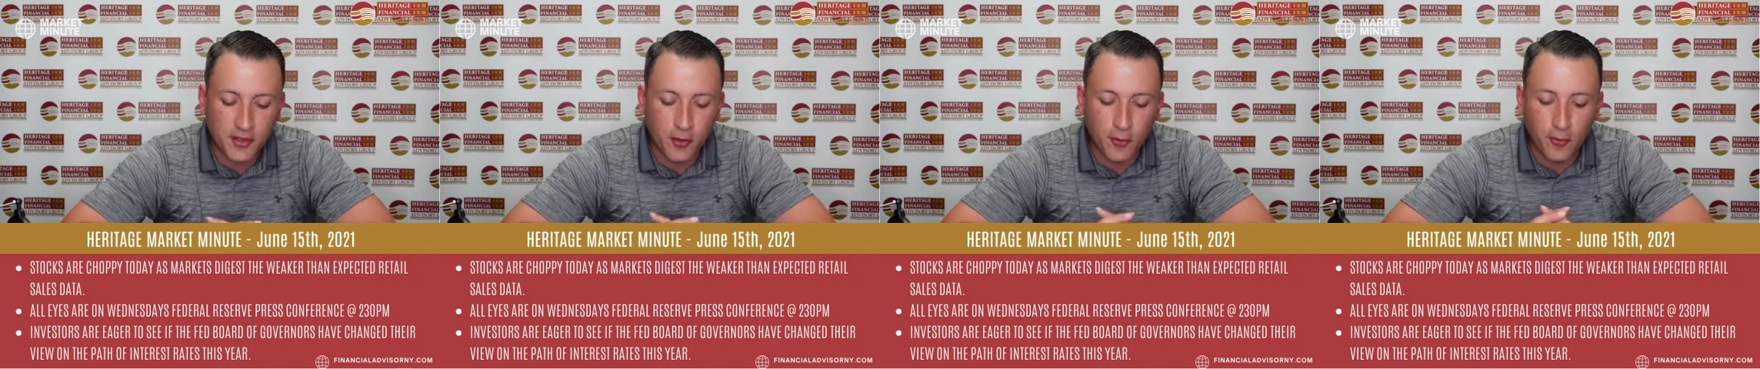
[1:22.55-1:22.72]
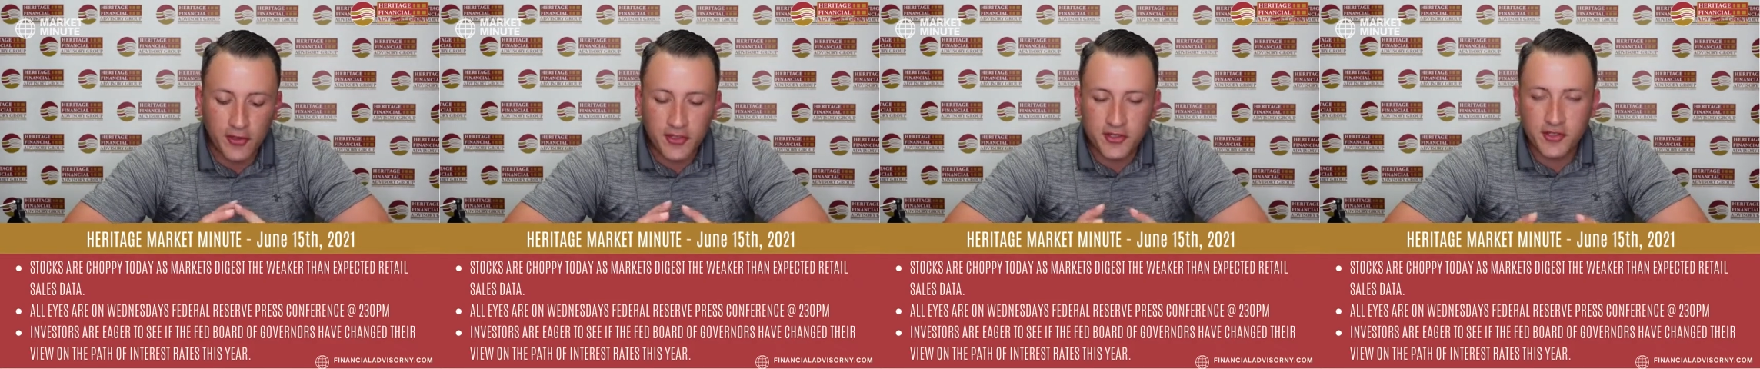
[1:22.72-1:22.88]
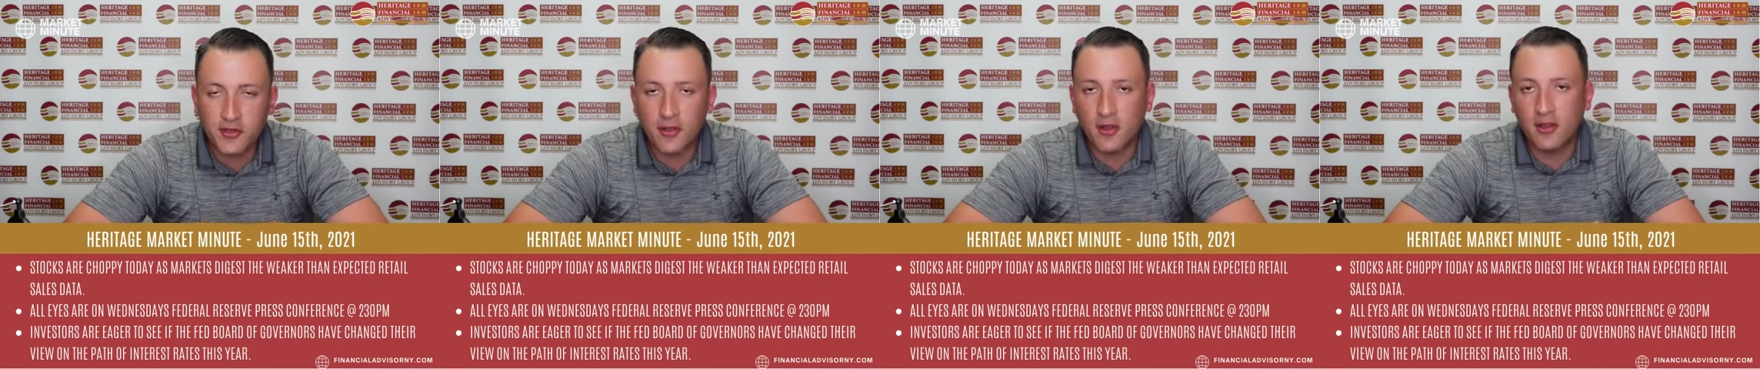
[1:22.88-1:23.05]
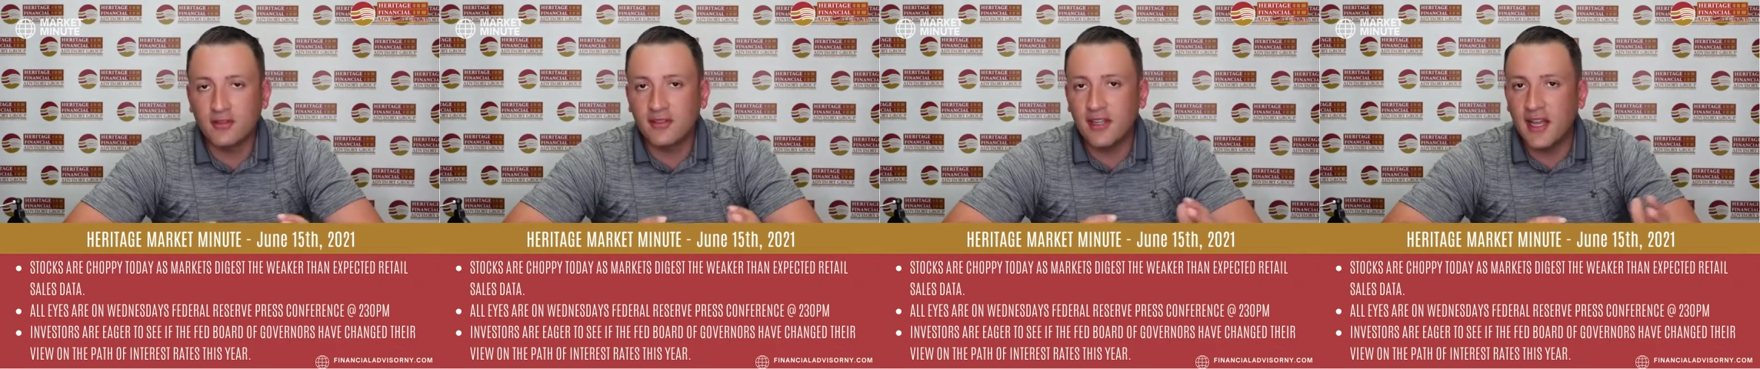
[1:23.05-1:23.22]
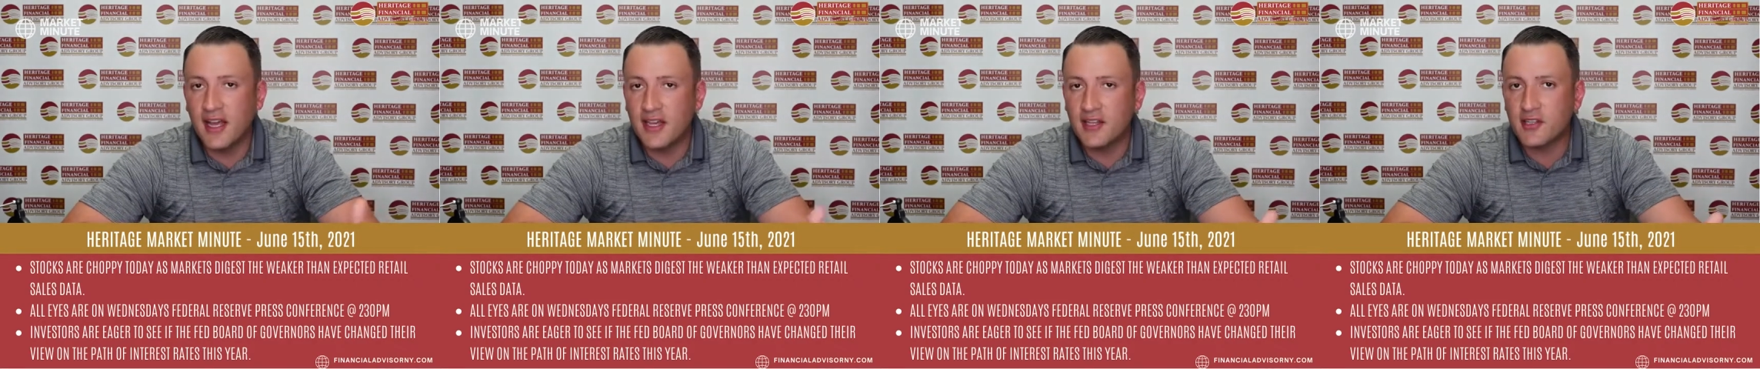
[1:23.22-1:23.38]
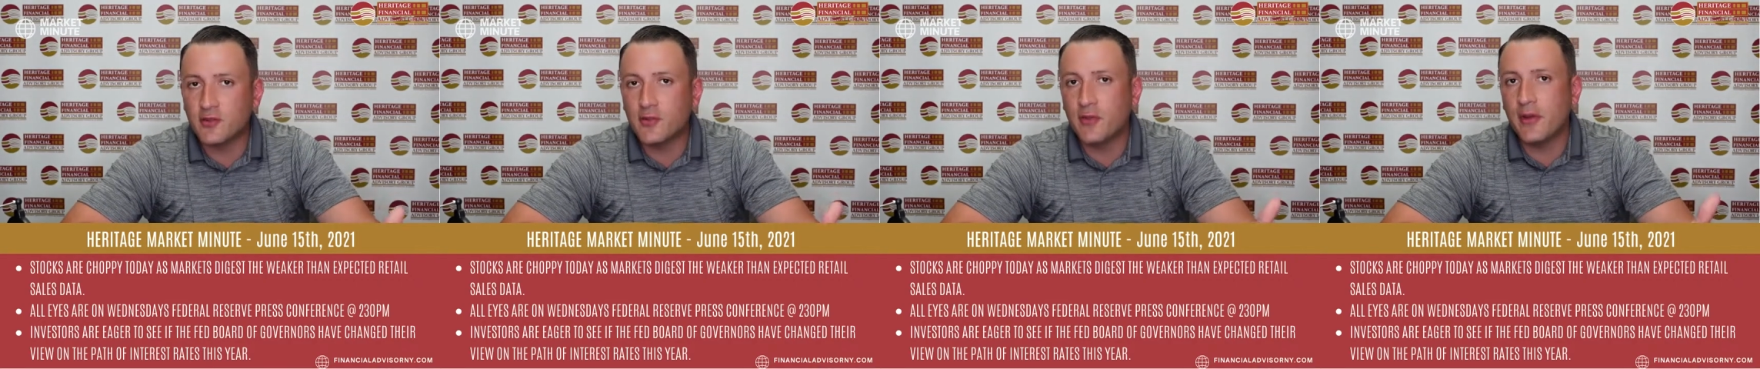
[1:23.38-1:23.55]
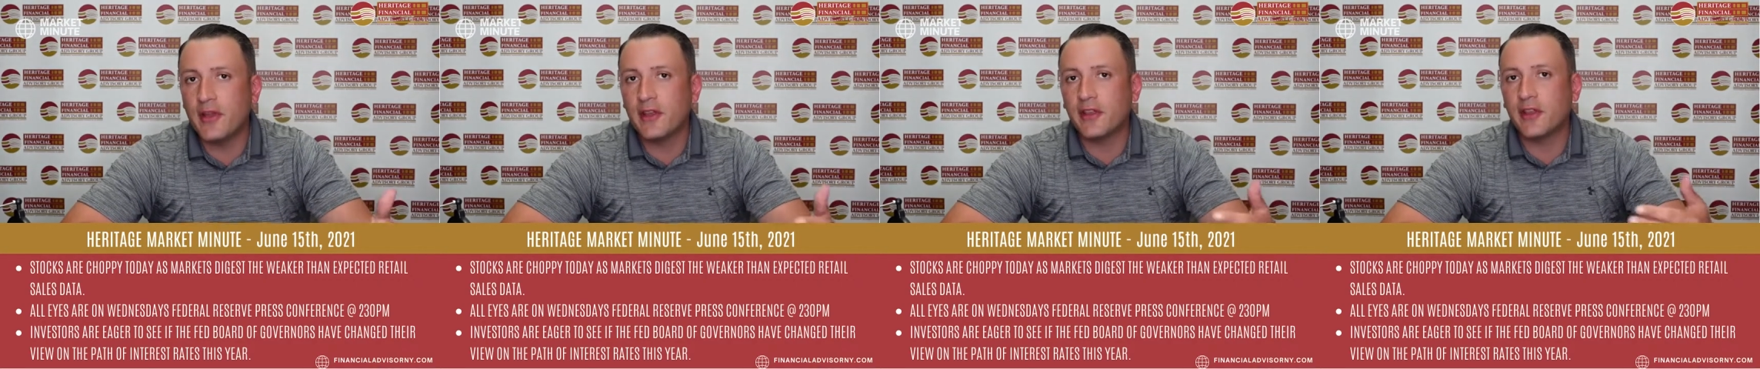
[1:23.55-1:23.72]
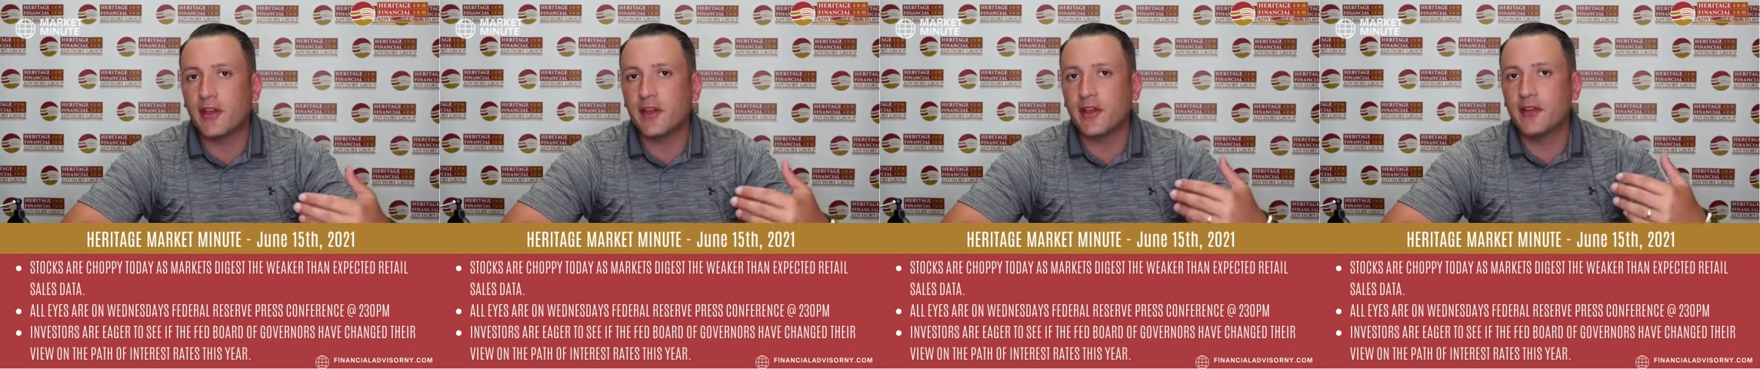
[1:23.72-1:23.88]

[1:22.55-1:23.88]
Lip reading: So we saw last week the